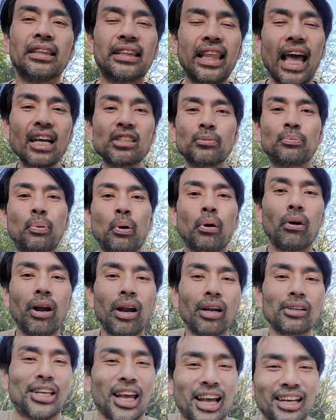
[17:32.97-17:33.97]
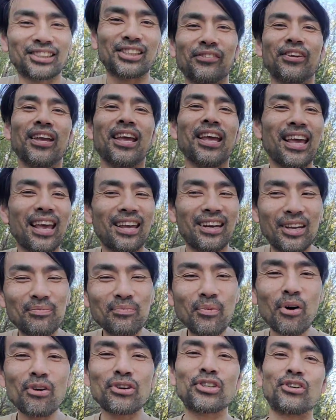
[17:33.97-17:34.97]
That's a process of an
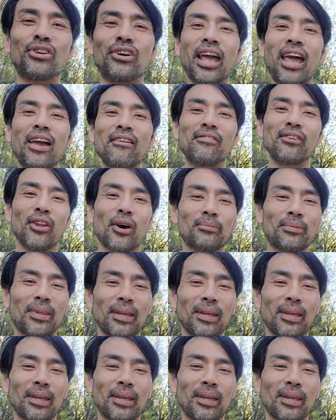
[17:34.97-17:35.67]
emotional envelope